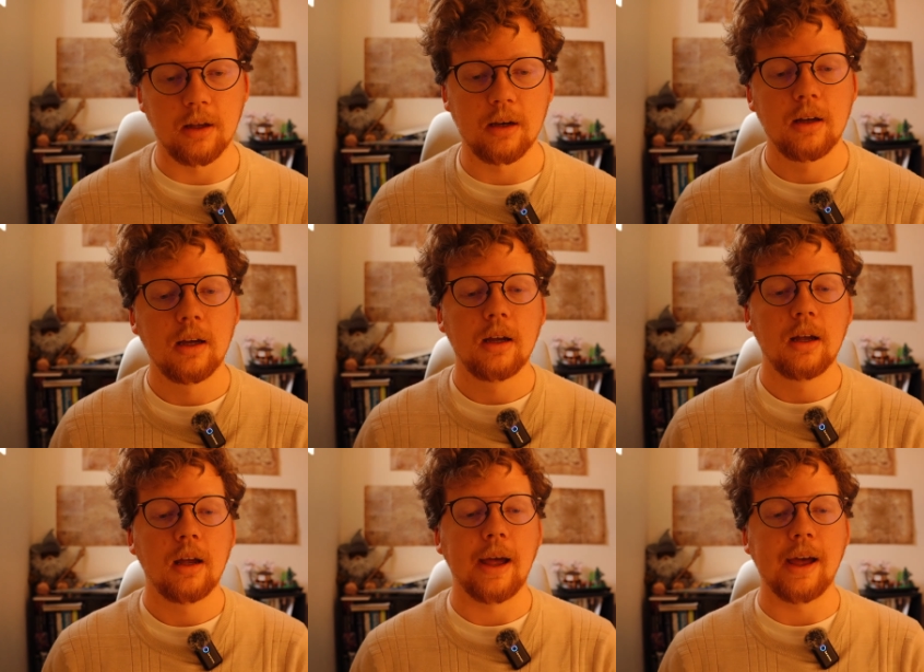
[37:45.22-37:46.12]
that
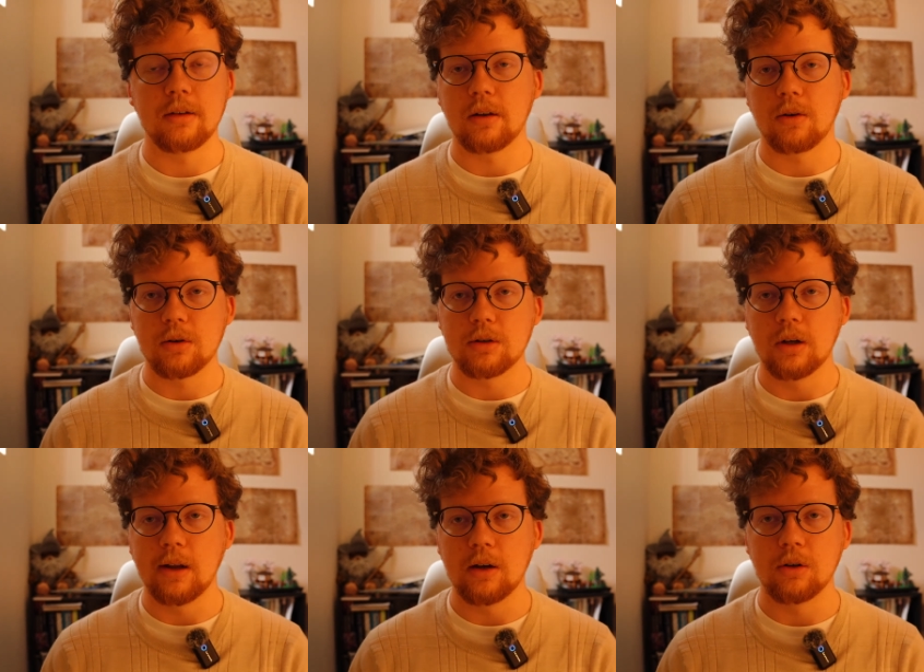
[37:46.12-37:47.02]
as a
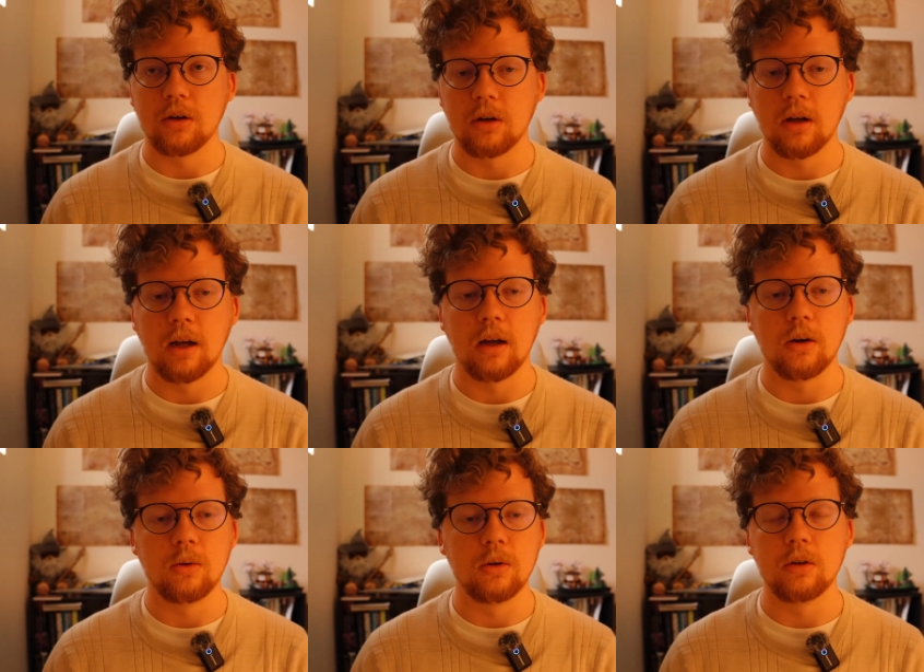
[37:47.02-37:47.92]
Christian nation
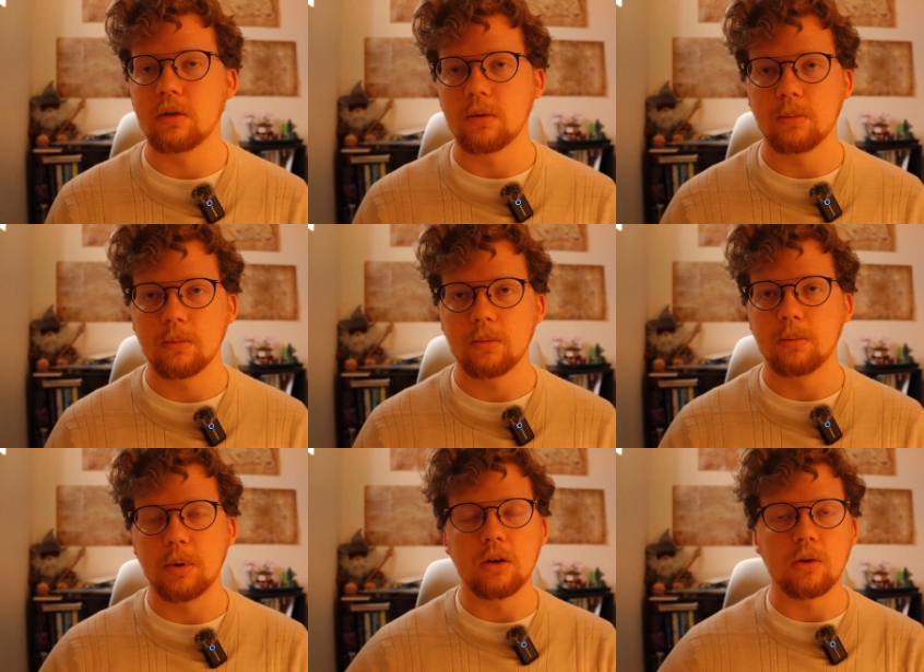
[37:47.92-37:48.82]
who has
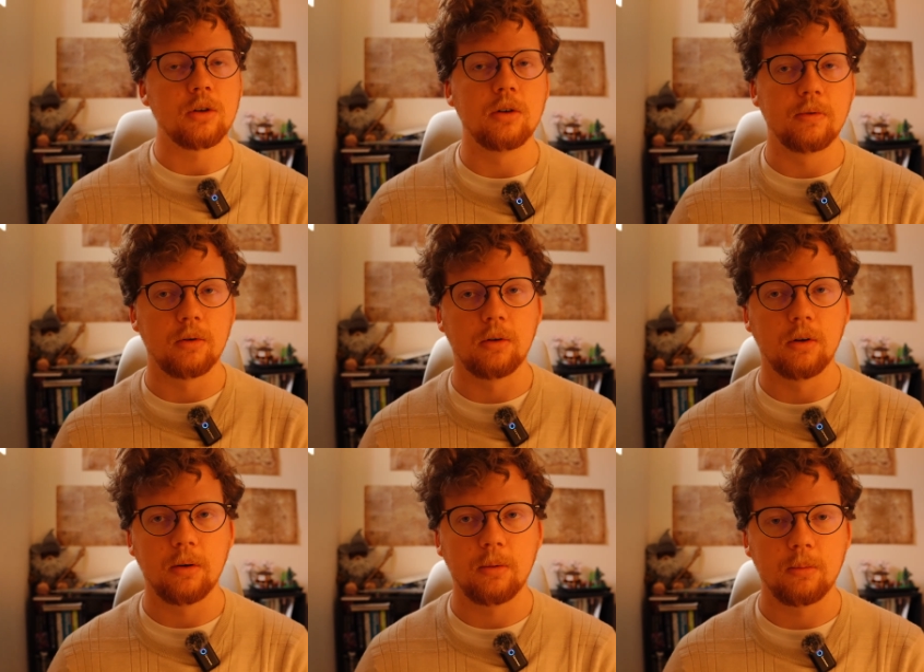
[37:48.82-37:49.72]
been Christian for,